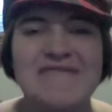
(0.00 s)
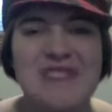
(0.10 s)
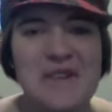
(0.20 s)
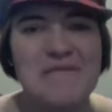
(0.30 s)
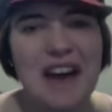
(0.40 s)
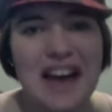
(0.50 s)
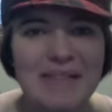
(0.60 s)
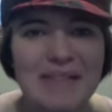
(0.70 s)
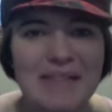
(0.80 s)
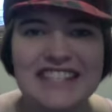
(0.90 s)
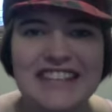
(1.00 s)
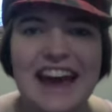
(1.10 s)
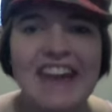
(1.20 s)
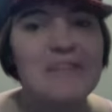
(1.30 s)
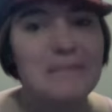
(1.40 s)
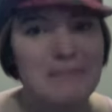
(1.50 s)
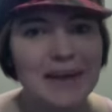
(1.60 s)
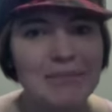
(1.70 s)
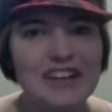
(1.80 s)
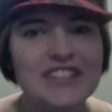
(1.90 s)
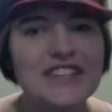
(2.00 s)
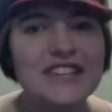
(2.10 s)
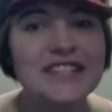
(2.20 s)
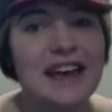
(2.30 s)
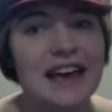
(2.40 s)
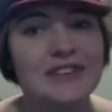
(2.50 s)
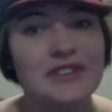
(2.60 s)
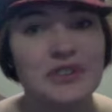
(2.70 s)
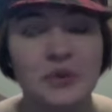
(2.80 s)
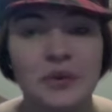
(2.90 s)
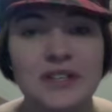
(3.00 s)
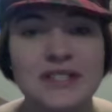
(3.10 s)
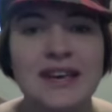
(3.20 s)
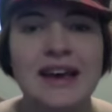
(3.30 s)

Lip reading: about my must-have makeup brushes and tools.